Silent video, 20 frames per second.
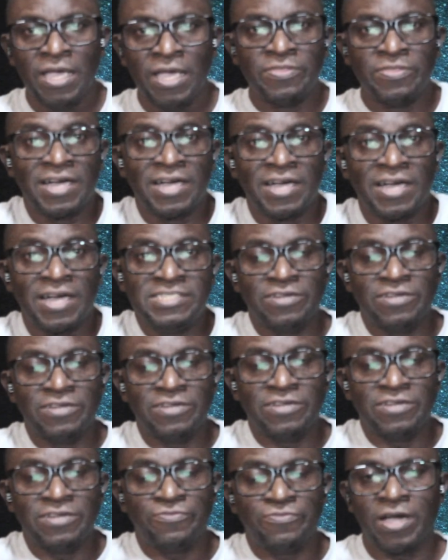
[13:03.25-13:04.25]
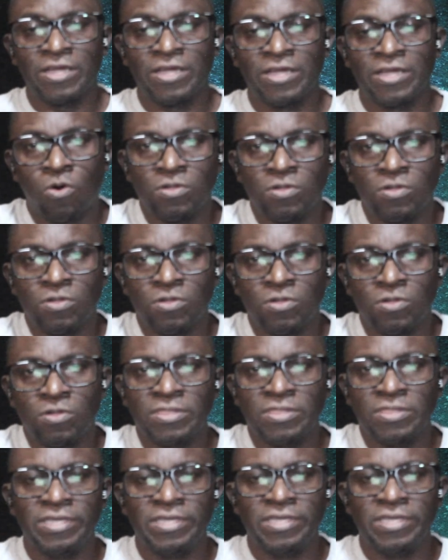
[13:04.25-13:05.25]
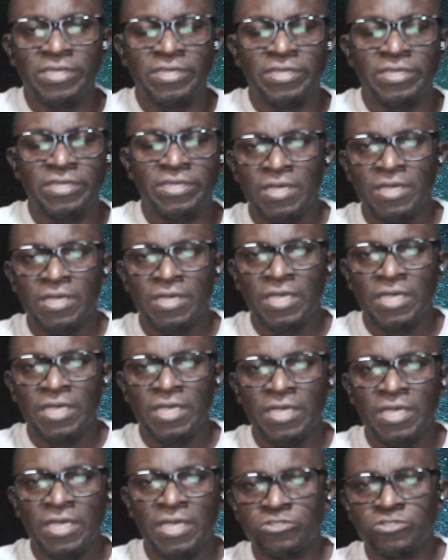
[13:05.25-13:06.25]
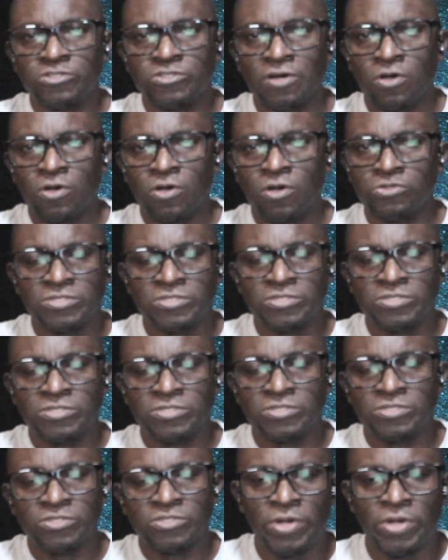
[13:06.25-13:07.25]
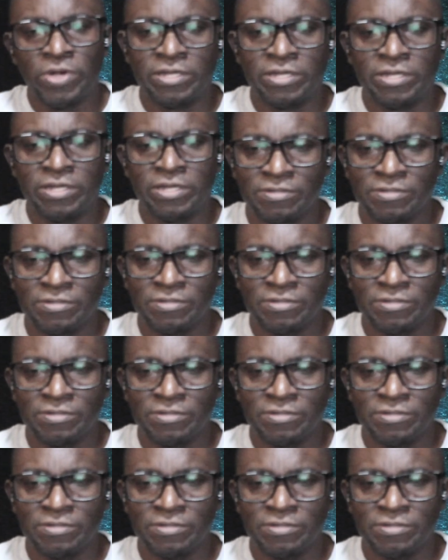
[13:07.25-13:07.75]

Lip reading: they are identified on the air traffic controller's radar,